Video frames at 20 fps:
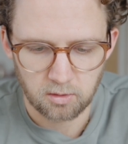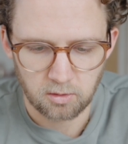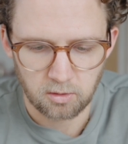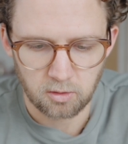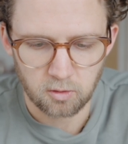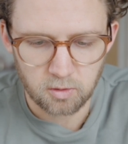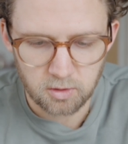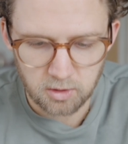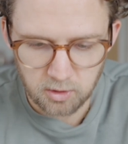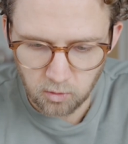
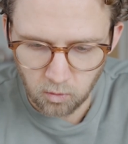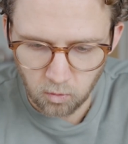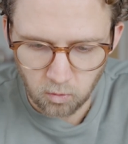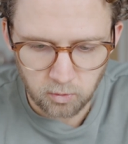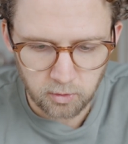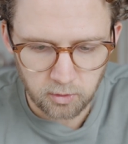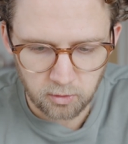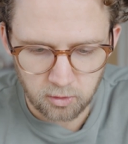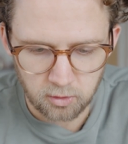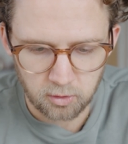You did all
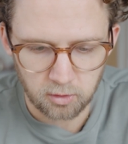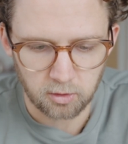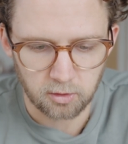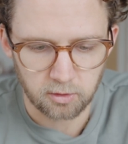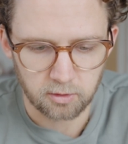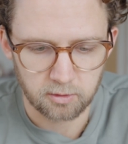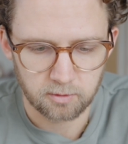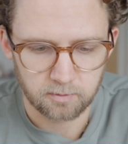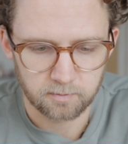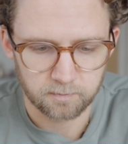you
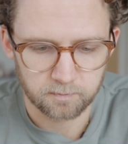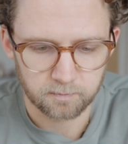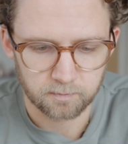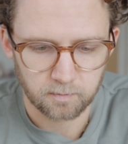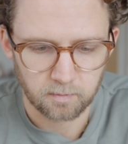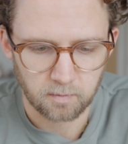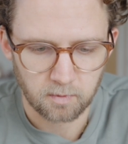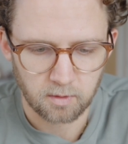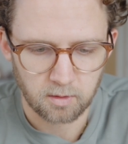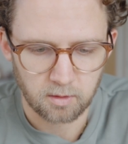could.
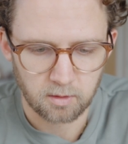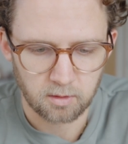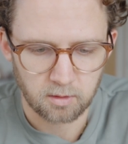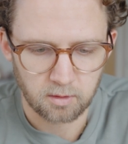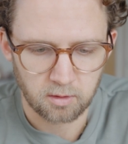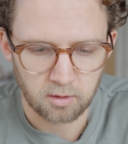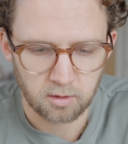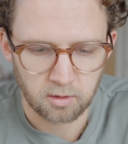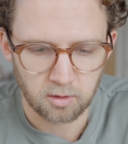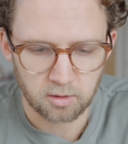
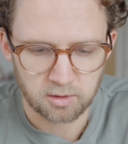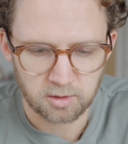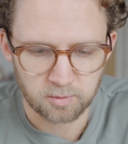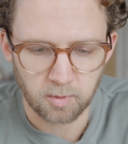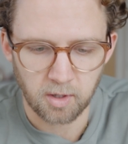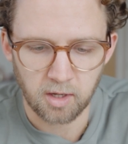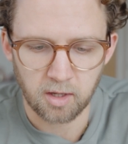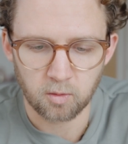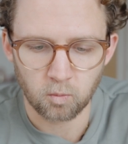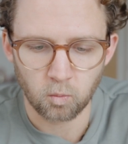Her
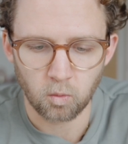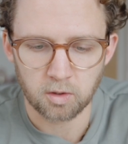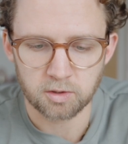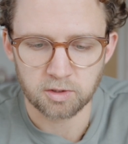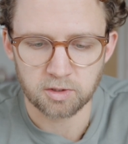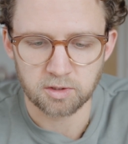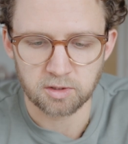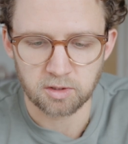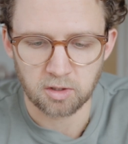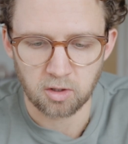smile
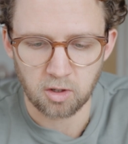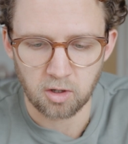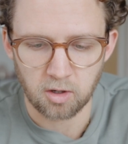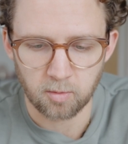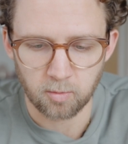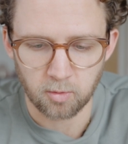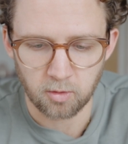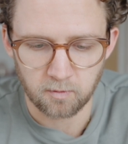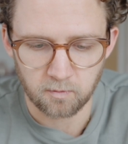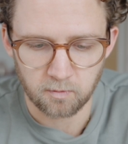washes a
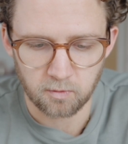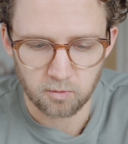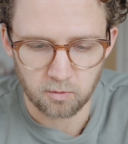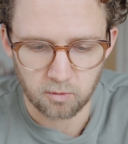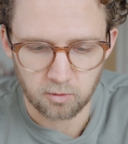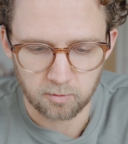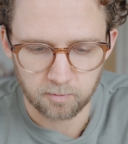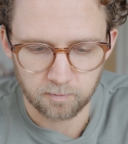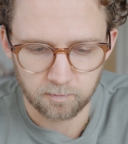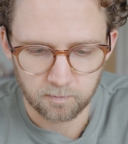calm over the
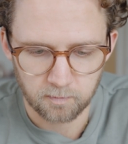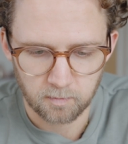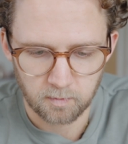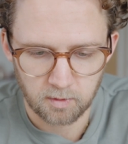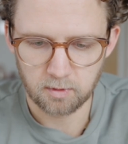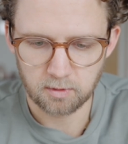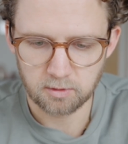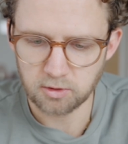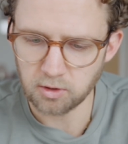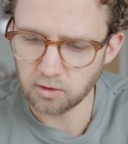room.
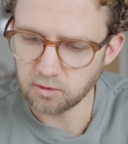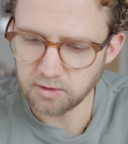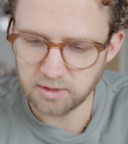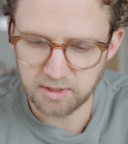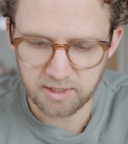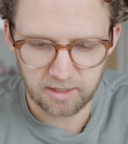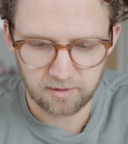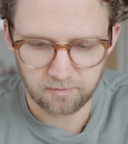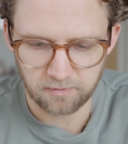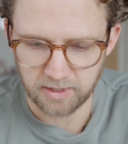Don't
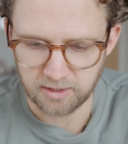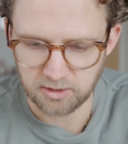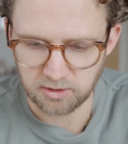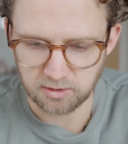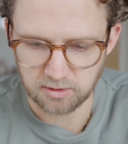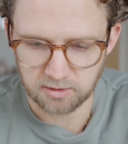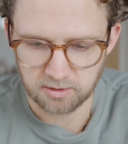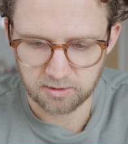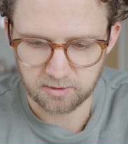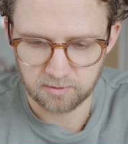seek
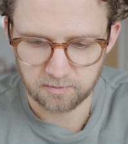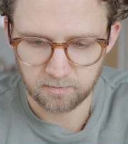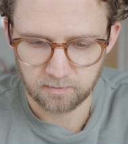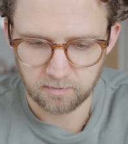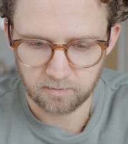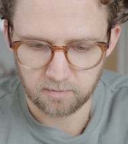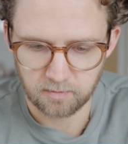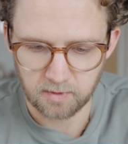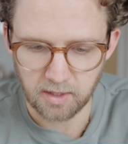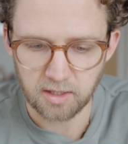vengeance.
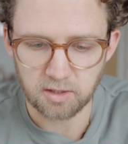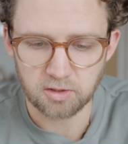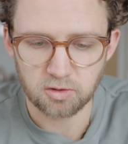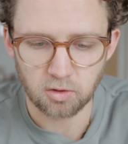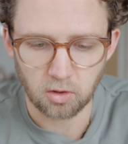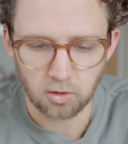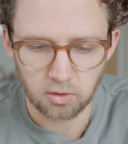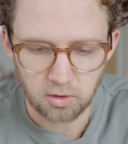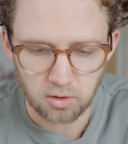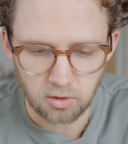That is
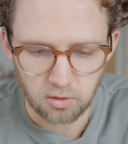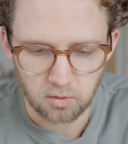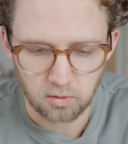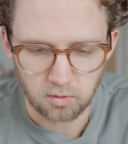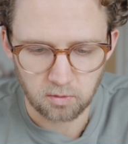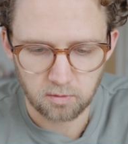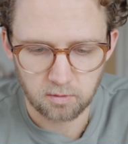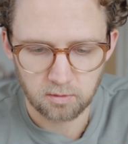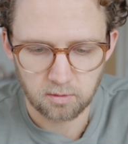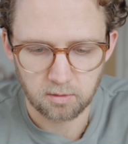not you.
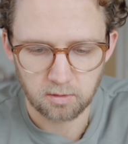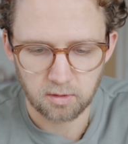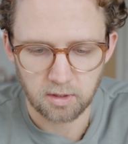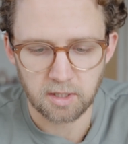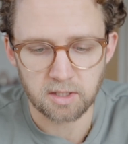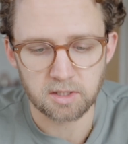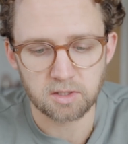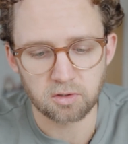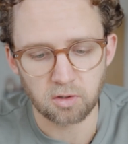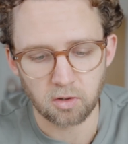
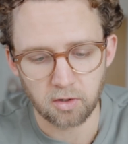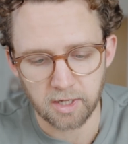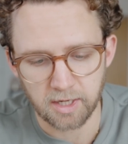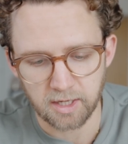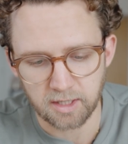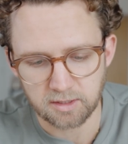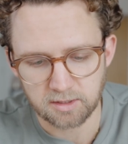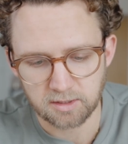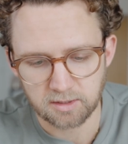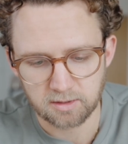It is not
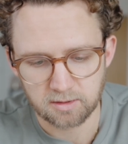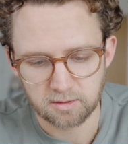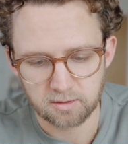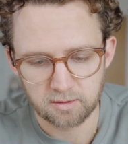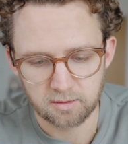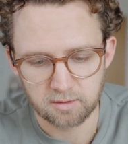us.